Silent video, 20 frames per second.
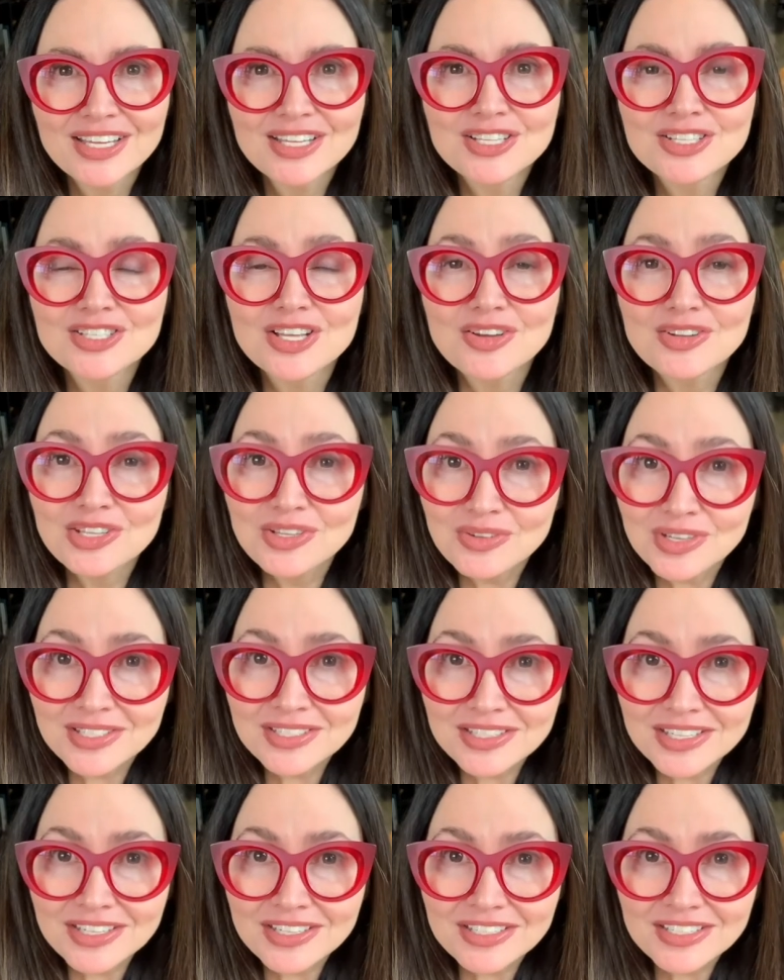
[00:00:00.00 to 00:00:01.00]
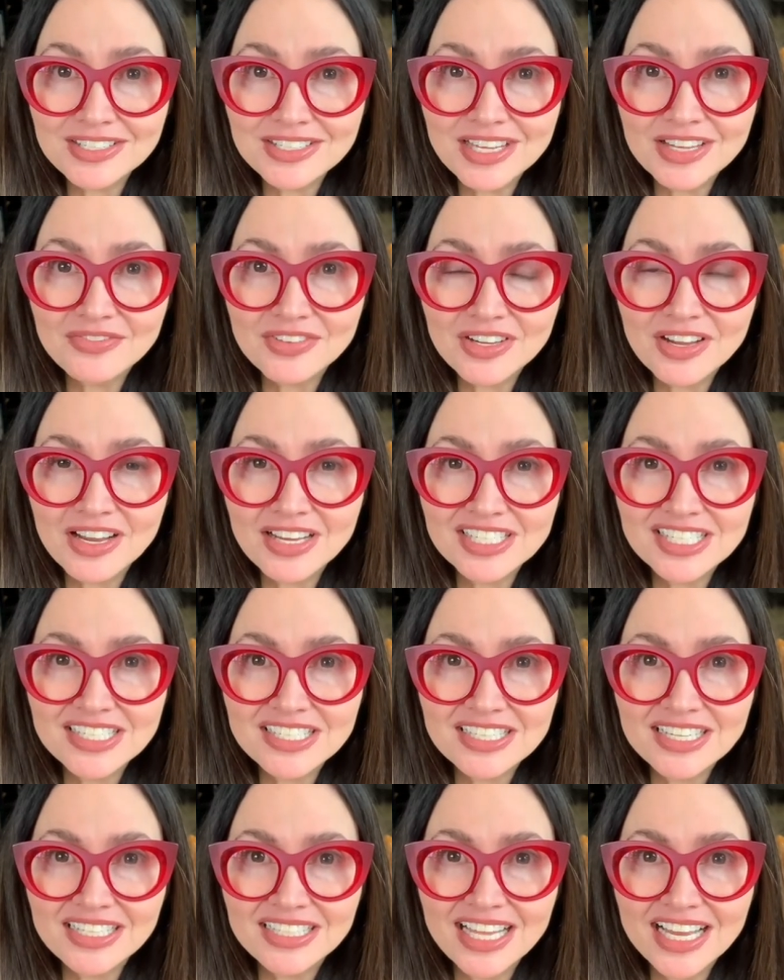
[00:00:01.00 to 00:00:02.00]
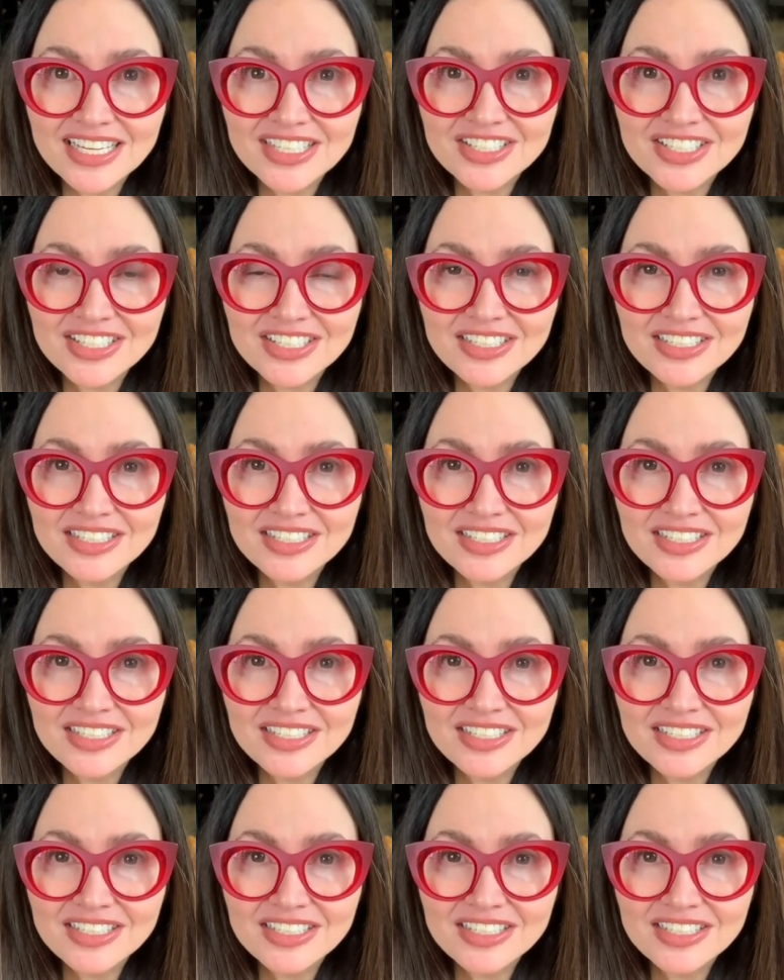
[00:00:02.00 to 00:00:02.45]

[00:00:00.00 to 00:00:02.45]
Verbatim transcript: So do you consider yourself a conscious collector?